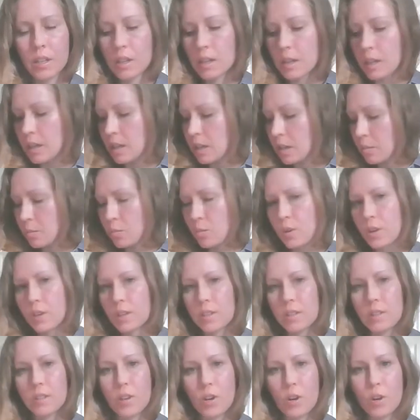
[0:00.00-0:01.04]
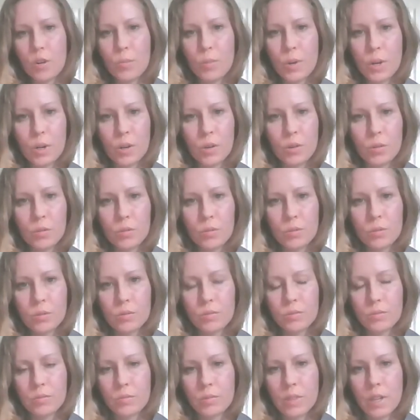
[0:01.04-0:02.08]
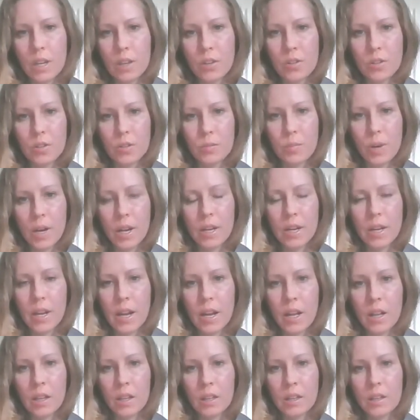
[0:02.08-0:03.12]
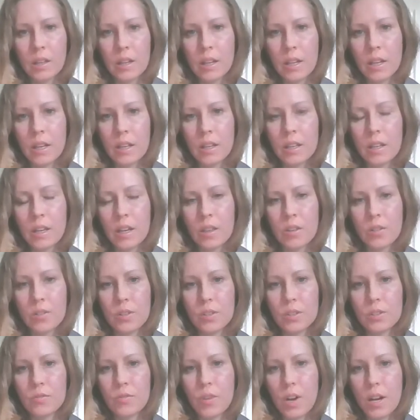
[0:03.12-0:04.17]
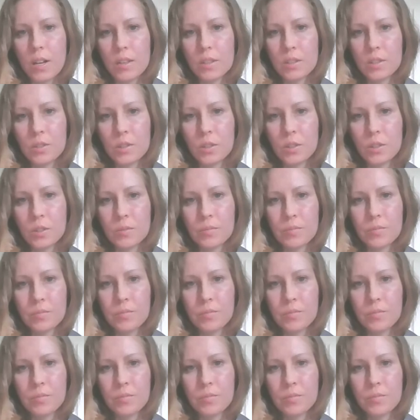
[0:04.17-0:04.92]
One is Hobo, the other is Pael, and the other is Fossil.